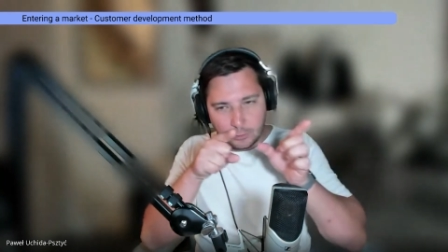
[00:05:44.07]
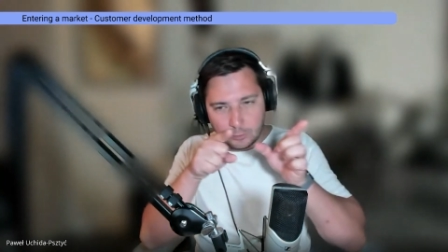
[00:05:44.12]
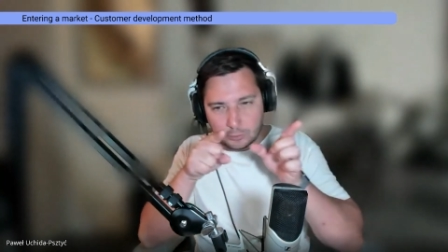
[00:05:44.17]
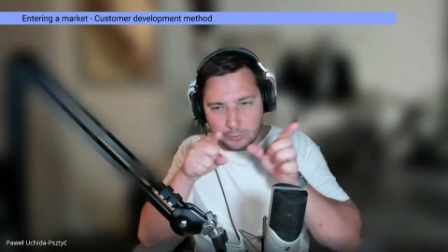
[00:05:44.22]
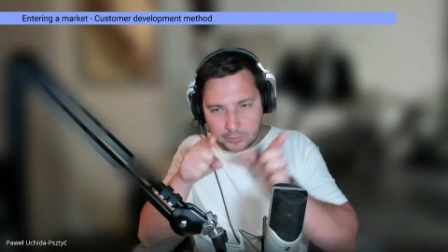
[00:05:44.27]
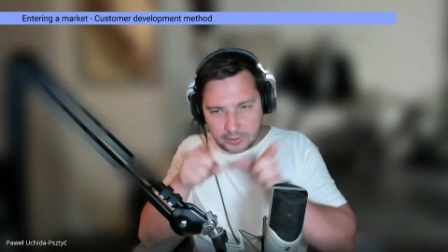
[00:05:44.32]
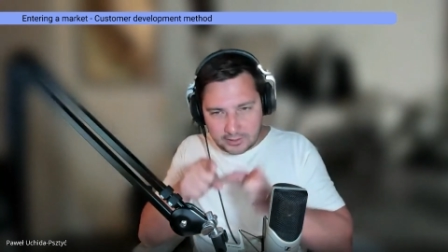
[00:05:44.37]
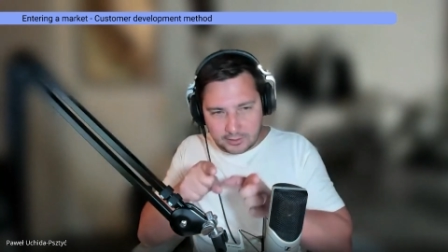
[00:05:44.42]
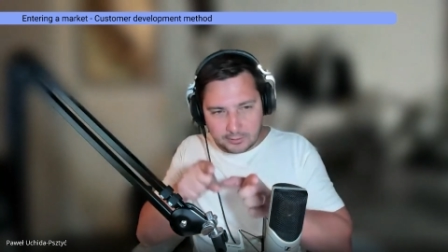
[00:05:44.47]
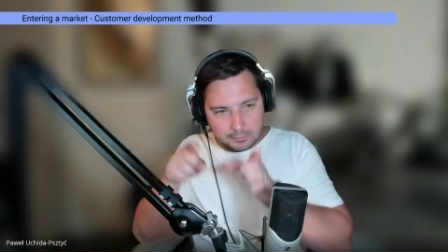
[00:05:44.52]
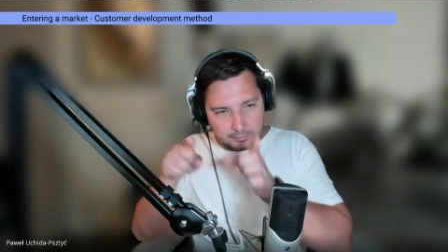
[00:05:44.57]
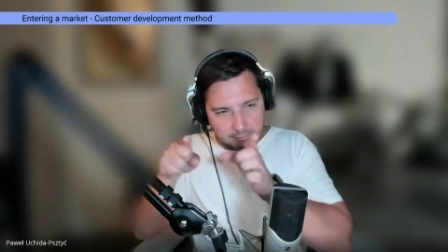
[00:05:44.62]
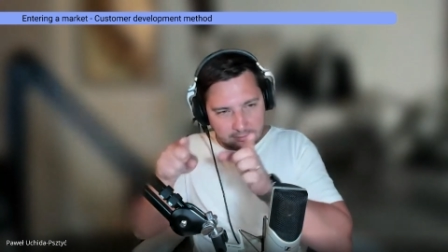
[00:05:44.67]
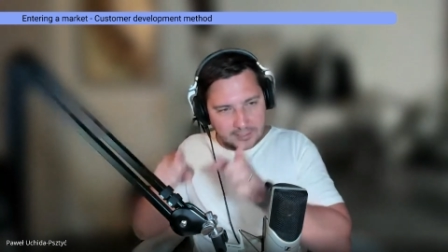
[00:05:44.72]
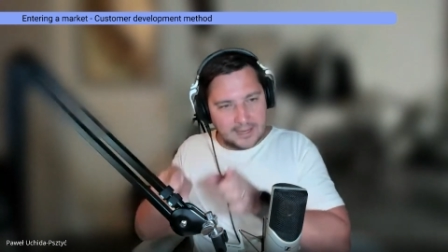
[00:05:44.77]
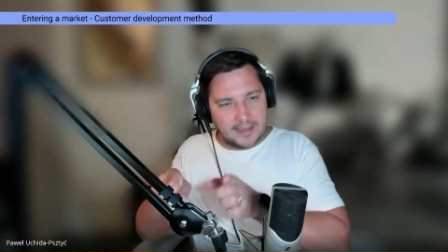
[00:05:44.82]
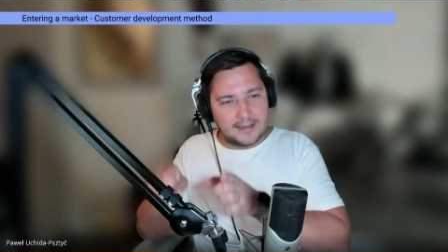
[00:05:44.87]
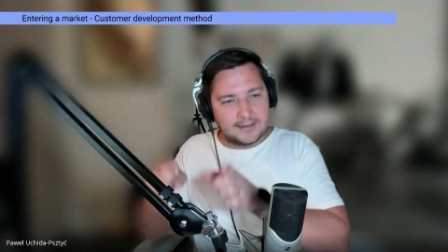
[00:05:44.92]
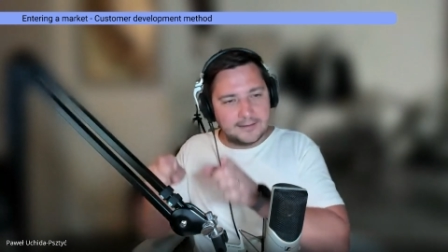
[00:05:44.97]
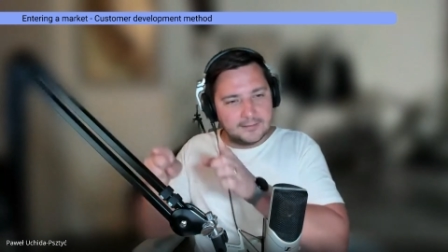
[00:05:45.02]

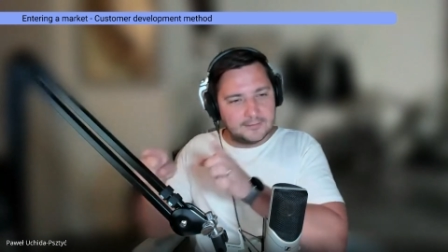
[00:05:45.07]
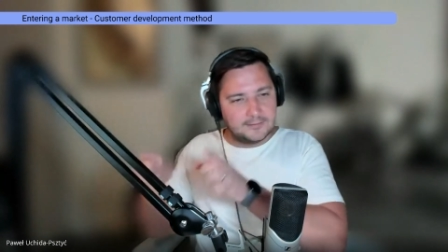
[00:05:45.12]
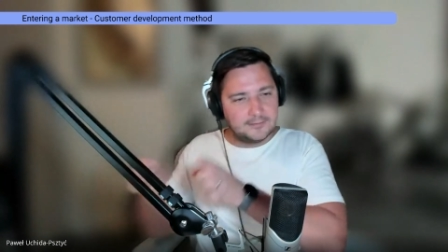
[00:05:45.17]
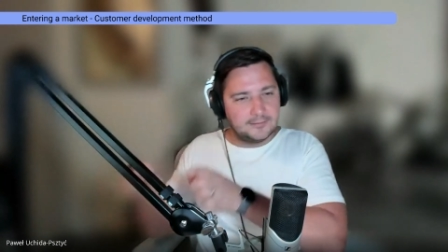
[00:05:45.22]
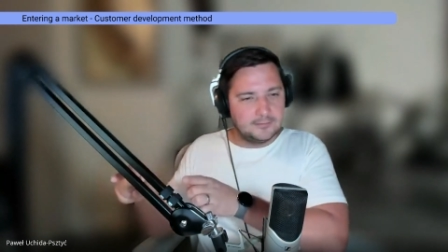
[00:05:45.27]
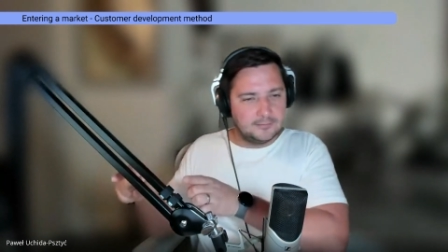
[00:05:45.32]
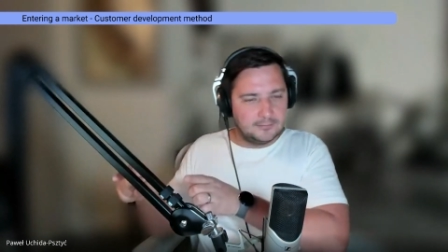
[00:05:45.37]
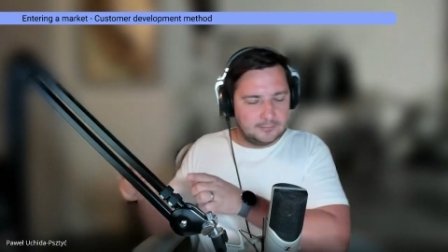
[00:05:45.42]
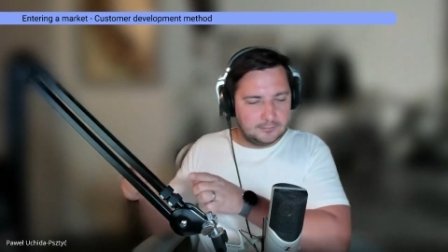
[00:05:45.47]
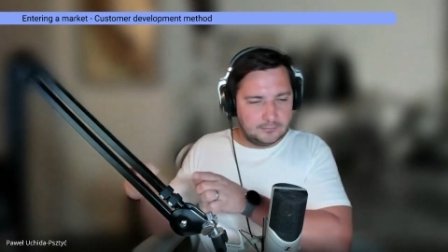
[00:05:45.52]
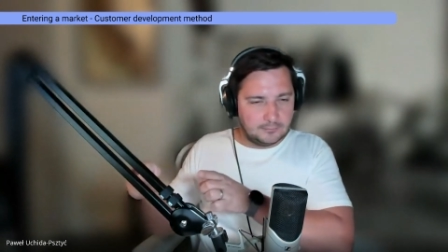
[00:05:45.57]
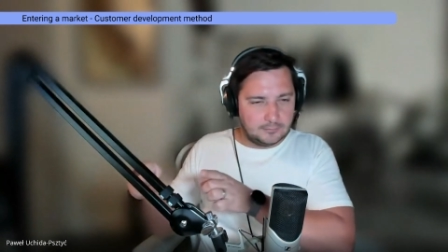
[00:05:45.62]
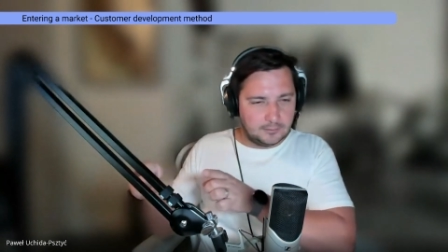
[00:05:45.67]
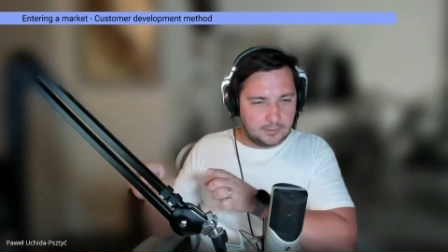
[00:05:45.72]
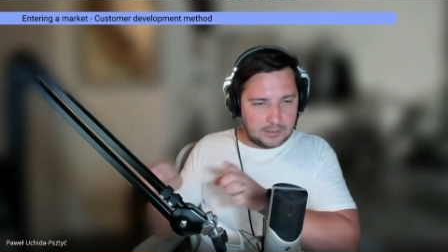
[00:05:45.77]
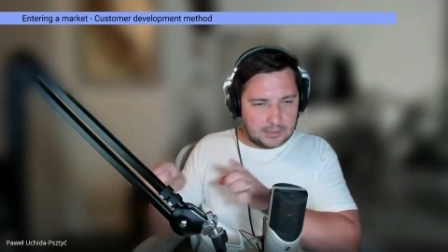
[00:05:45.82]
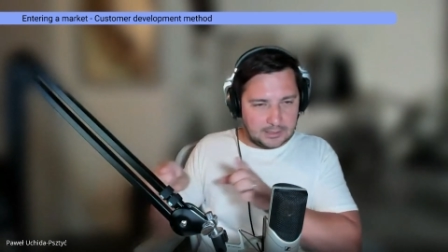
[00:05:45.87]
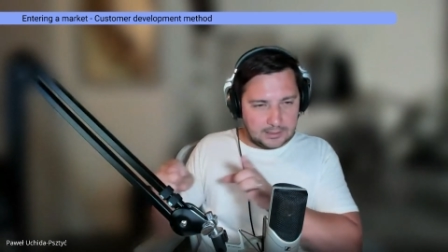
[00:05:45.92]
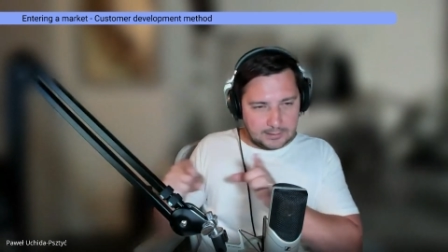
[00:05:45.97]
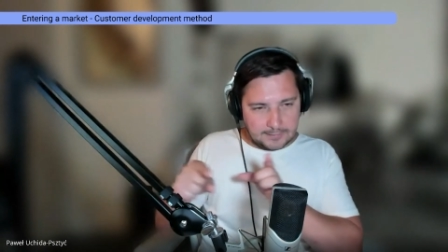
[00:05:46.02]
recreate
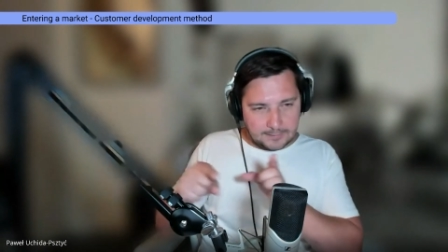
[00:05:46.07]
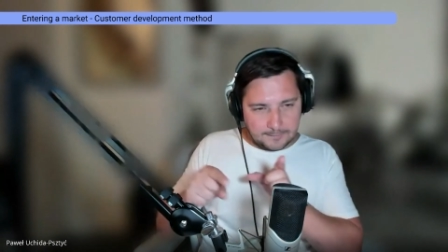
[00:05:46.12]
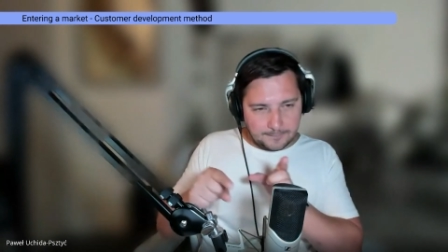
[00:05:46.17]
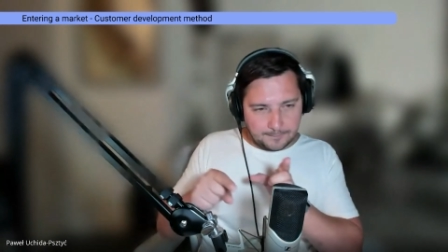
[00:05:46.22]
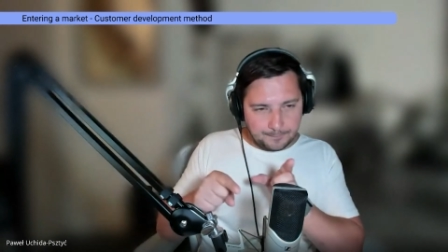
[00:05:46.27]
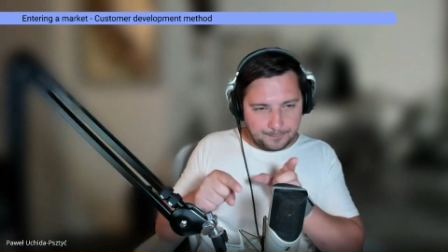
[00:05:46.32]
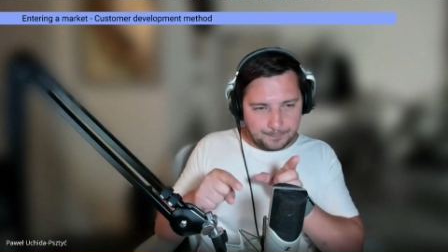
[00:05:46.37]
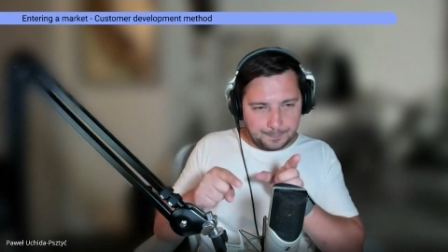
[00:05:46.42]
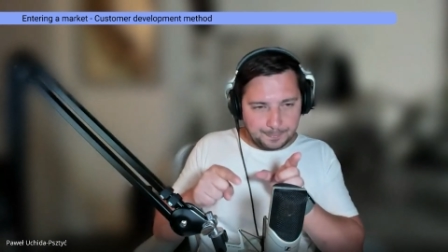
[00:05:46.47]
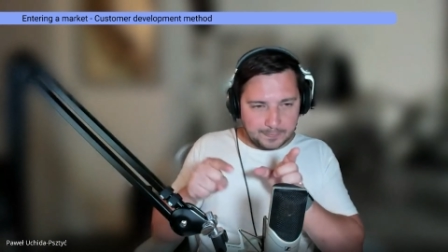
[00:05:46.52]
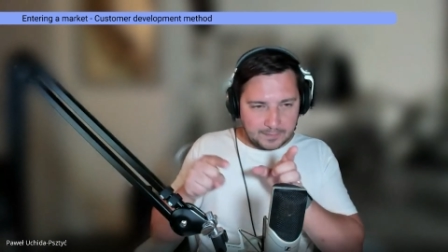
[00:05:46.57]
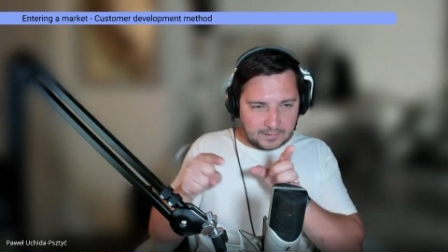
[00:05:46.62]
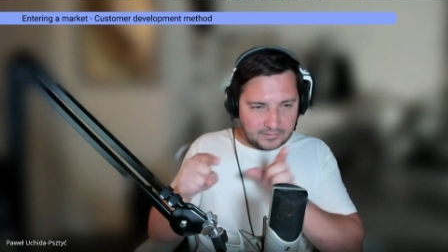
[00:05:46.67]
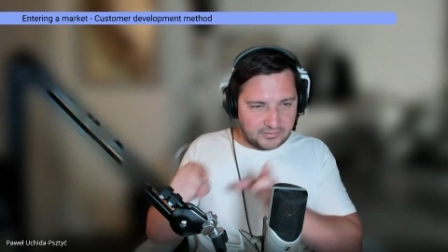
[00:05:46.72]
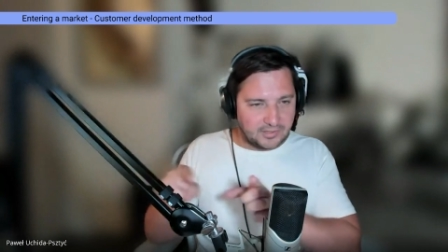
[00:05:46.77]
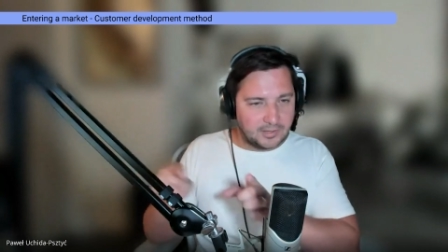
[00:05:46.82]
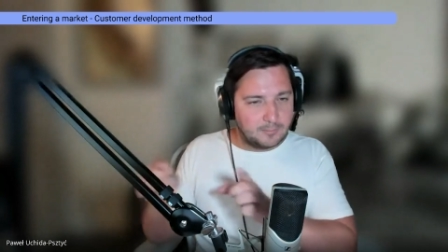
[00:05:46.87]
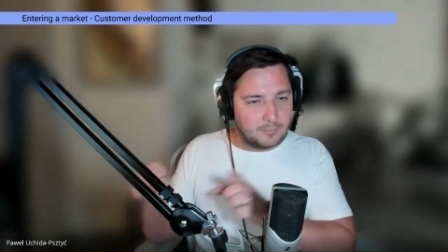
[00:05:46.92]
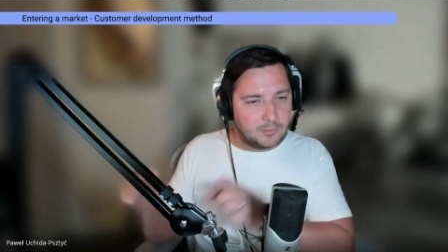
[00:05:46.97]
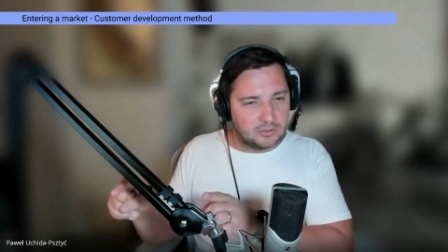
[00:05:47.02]
the
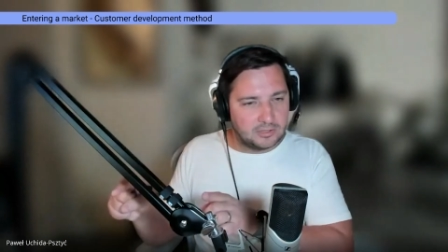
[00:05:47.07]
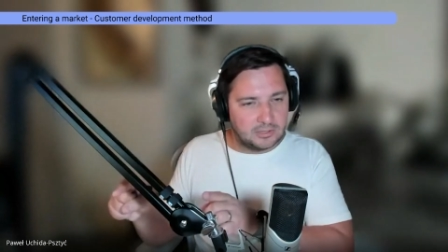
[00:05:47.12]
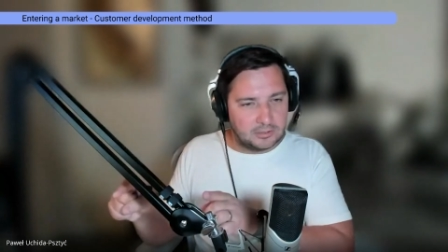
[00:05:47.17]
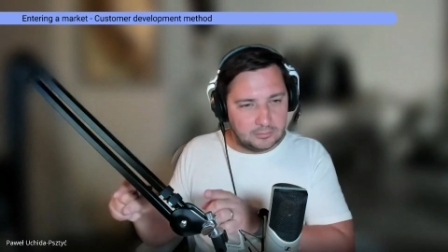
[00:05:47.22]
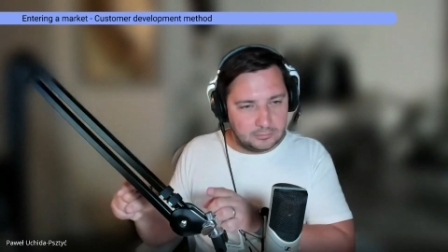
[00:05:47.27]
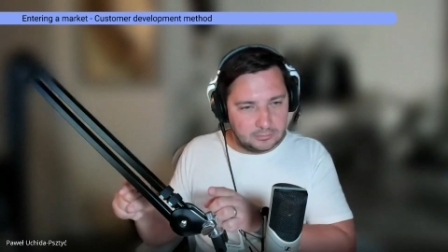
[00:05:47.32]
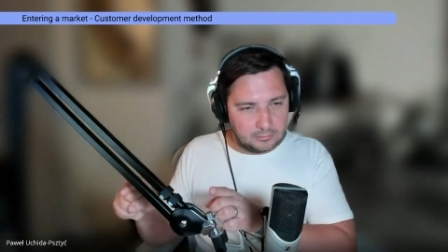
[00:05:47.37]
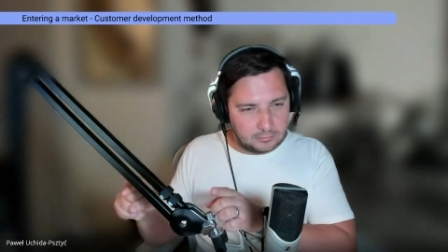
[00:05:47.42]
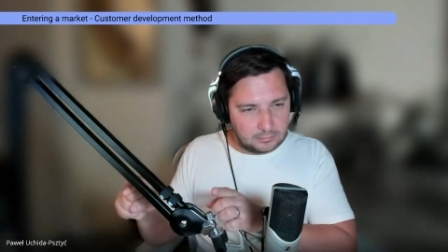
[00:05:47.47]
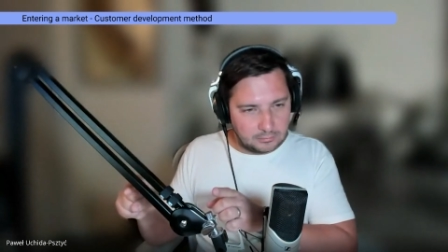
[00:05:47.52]
same model